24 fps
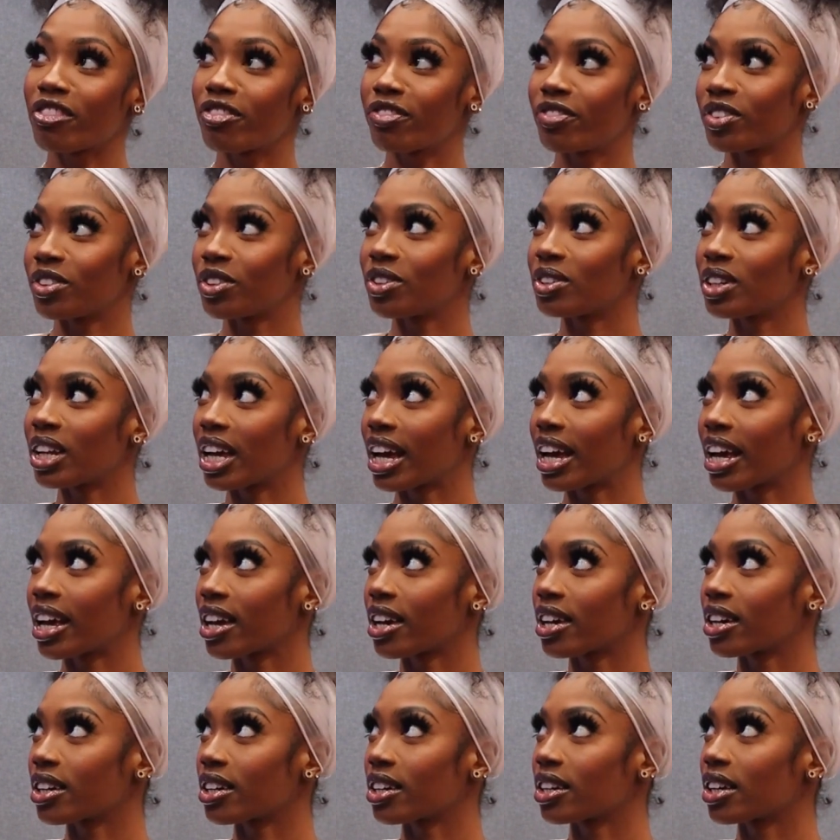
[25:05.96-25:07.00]
I feel
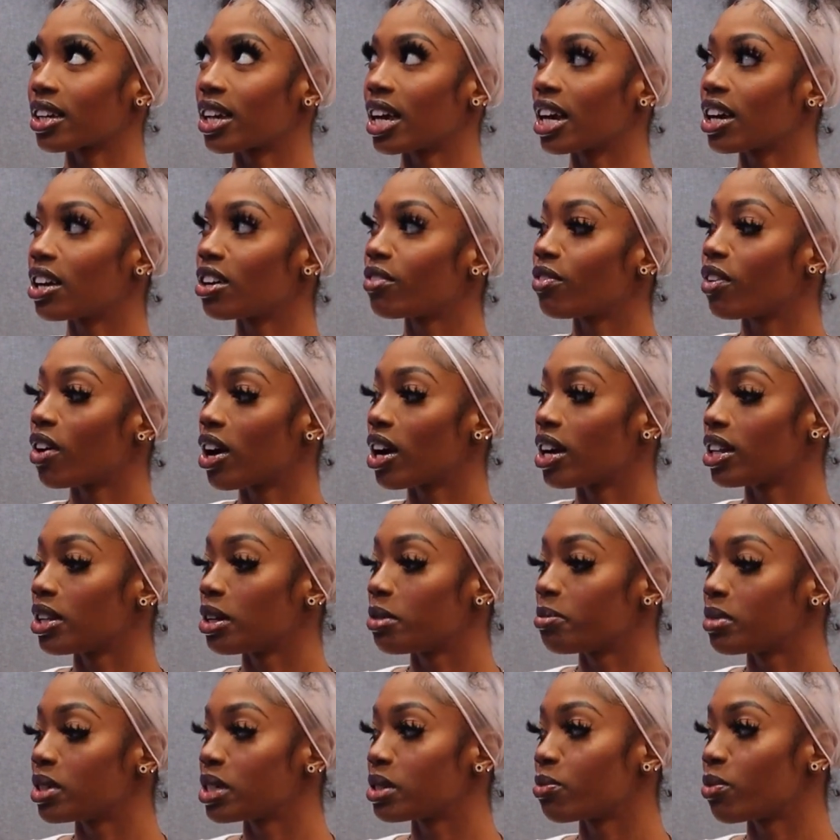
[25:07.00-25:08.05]
like King of
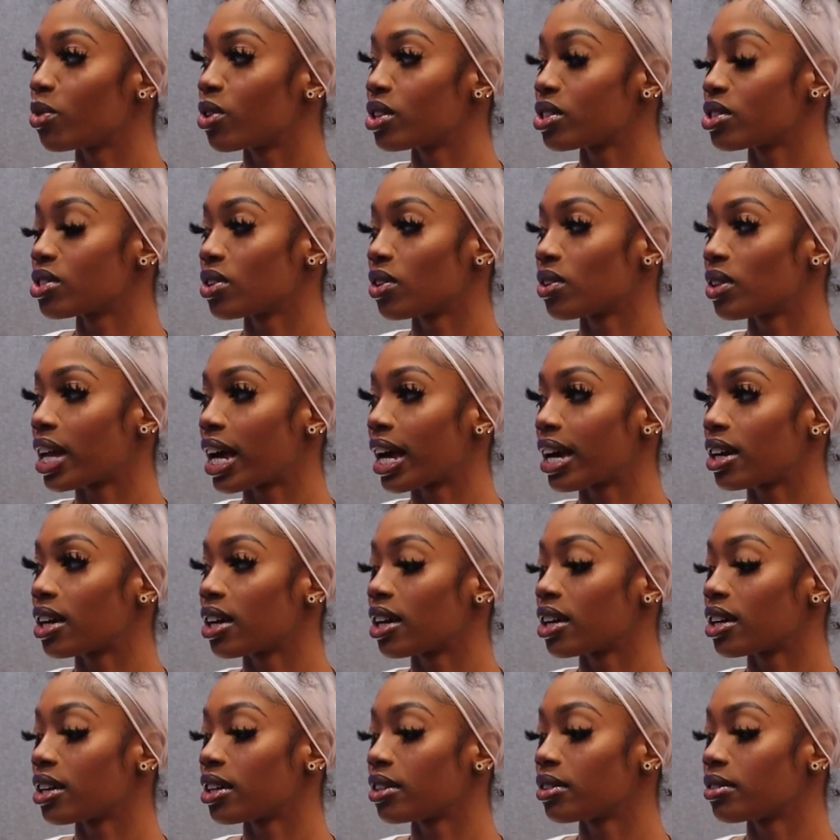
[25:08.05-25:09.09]
Harlem is more so like
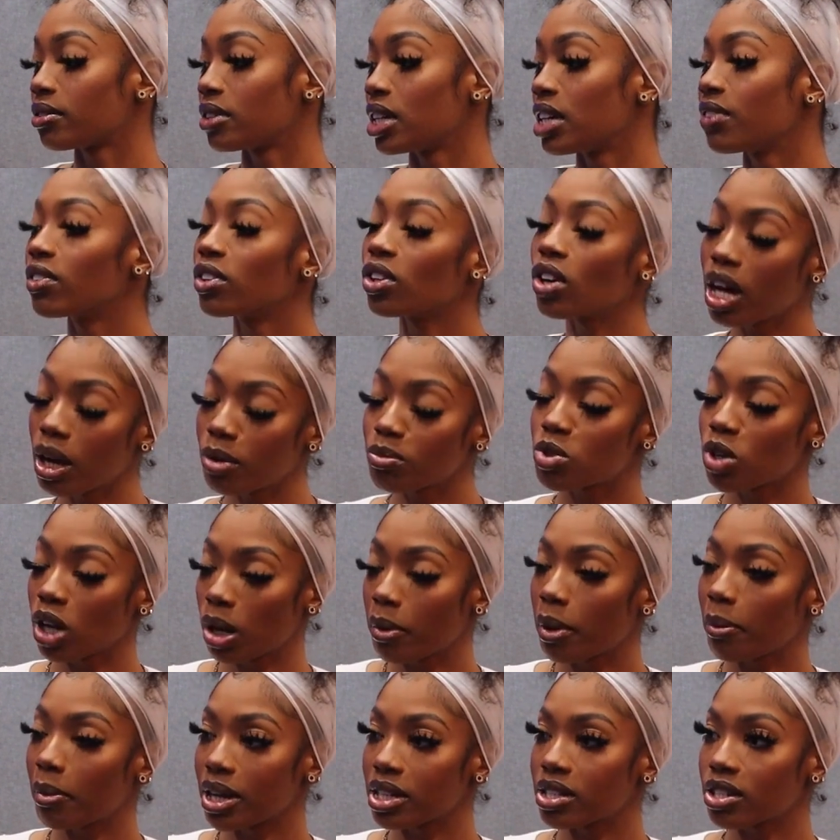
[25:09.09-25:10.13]
a, even though I'm
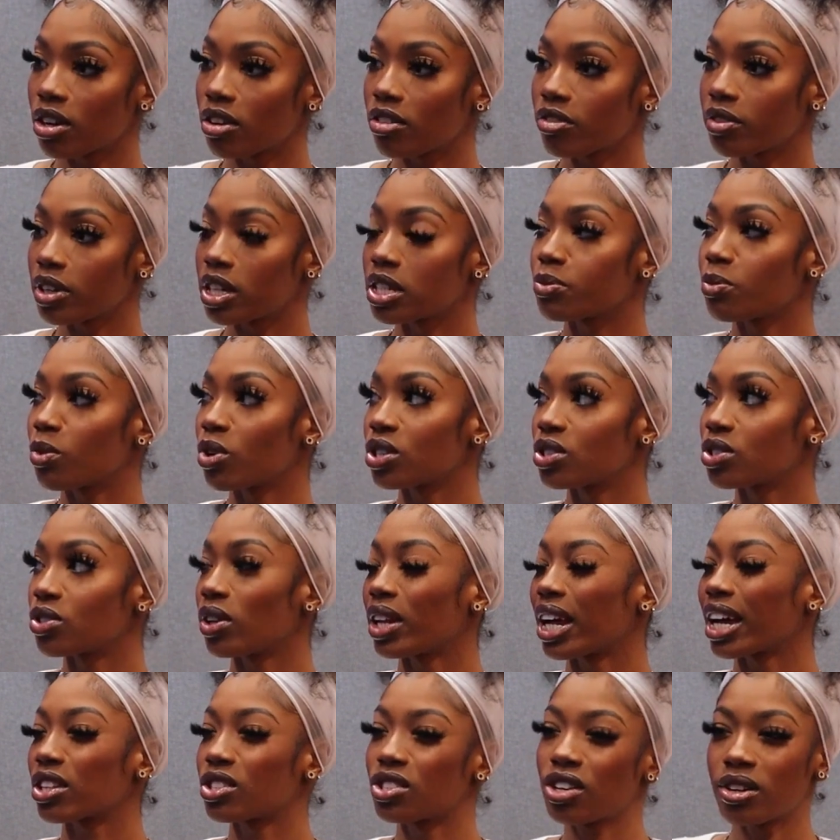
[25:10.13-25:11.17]
talking about myself, it's more
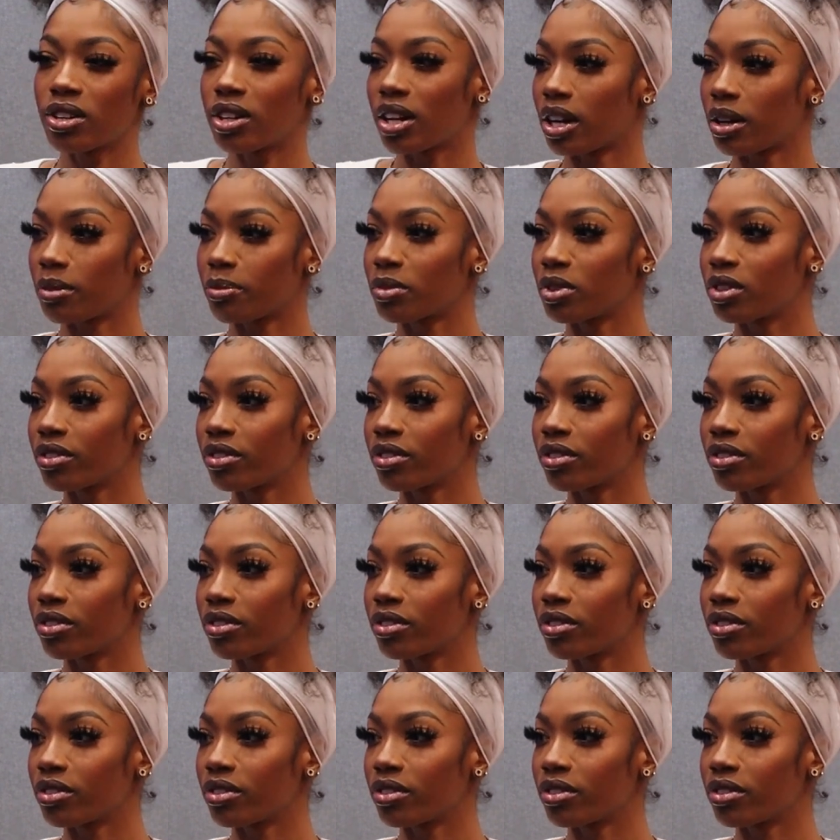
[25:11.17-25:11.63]
so like turn up.